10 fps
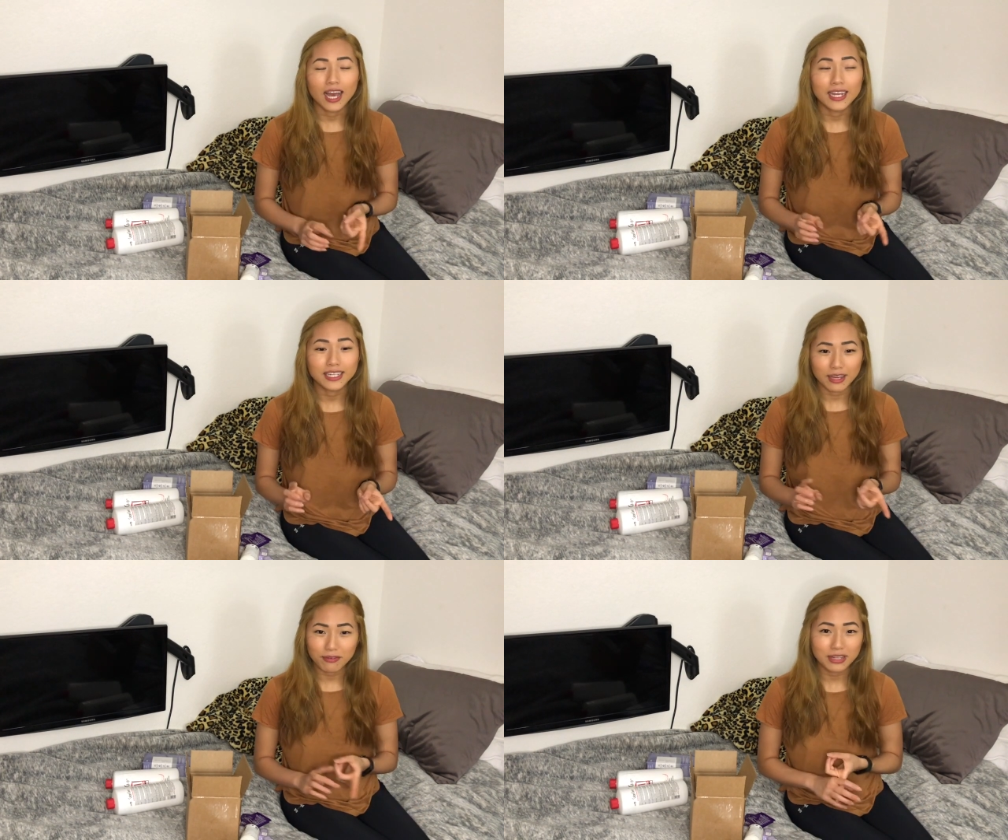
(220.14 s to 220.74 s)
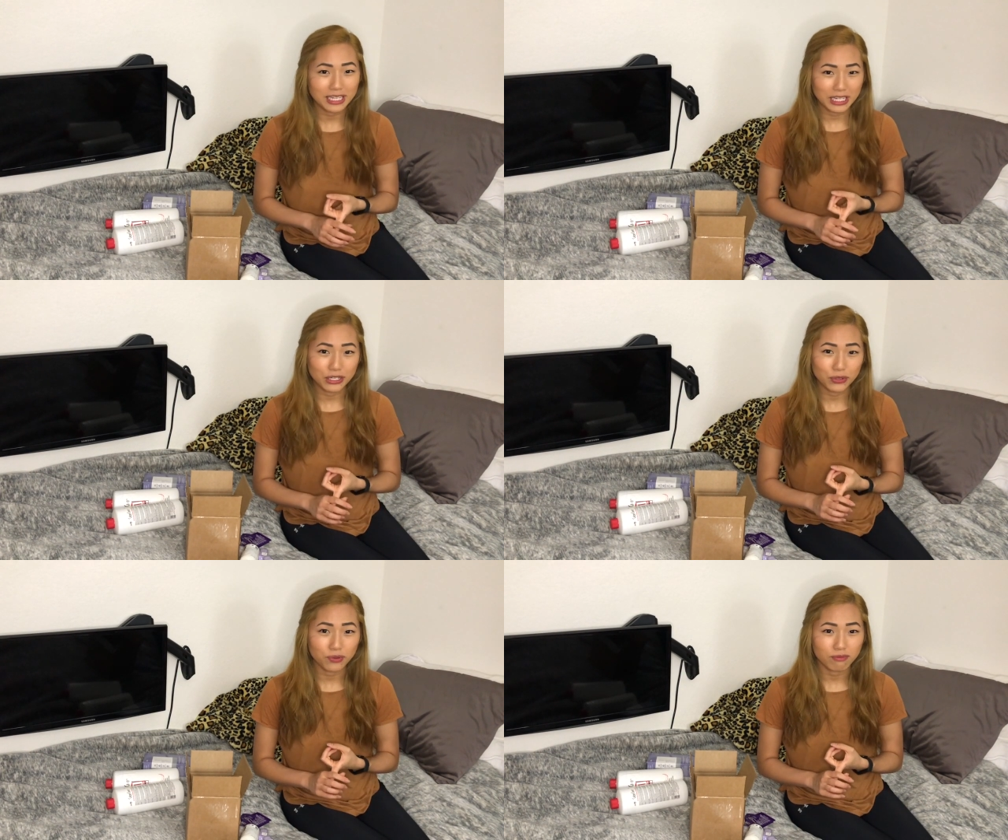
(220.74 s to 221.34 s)
I definitely
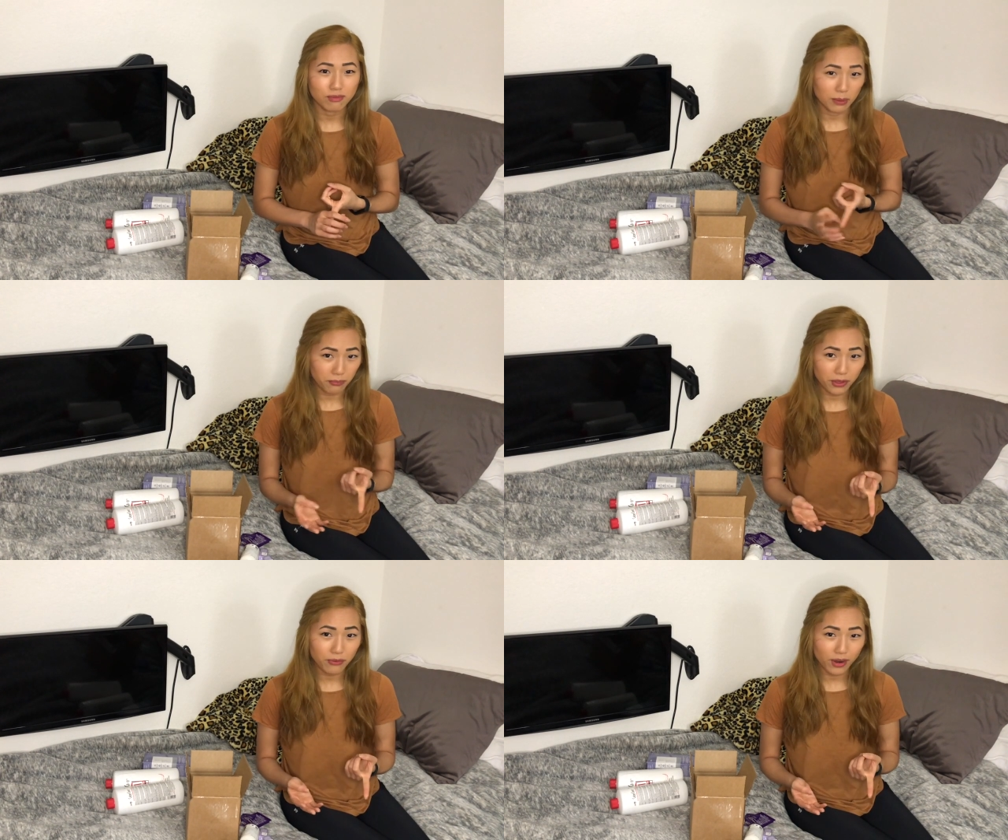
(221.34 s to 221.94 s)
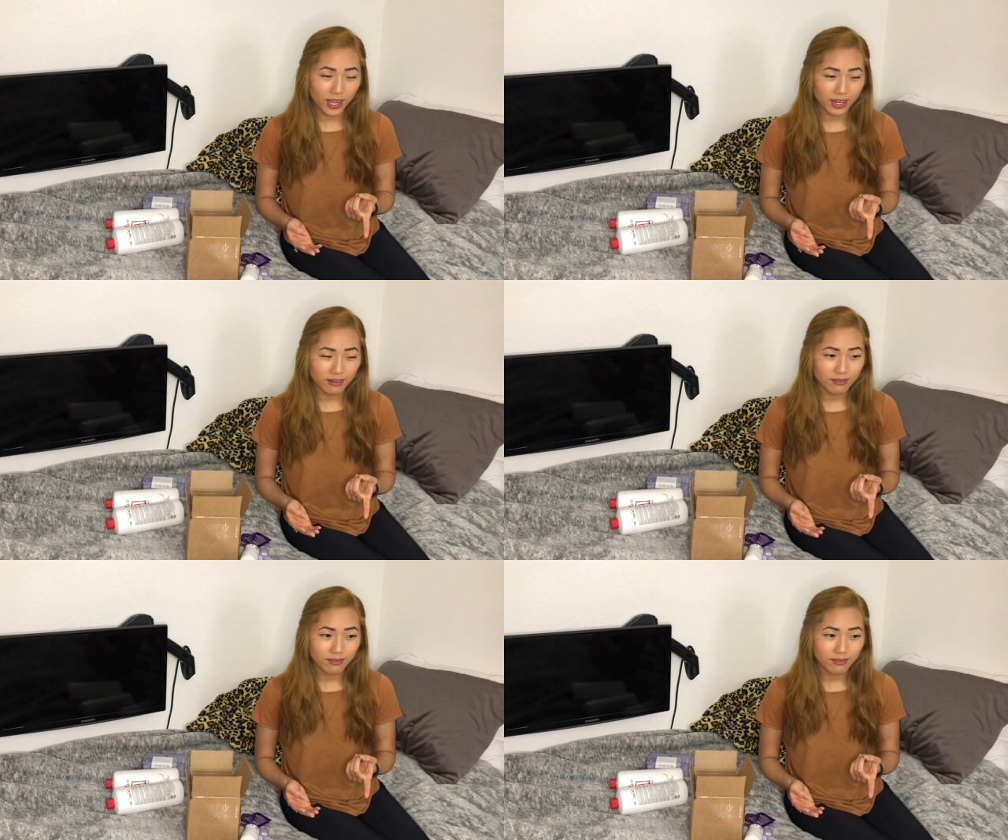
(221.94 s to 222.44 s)
didn't do something right.